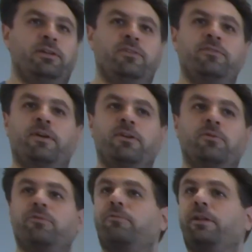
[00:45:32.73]
very
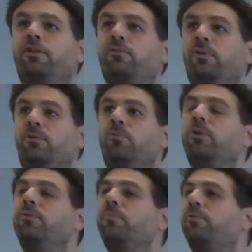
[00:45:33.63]
closely related to an
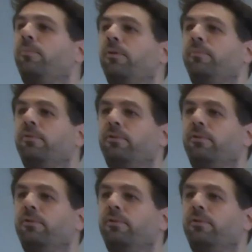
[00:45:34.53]
UN problem.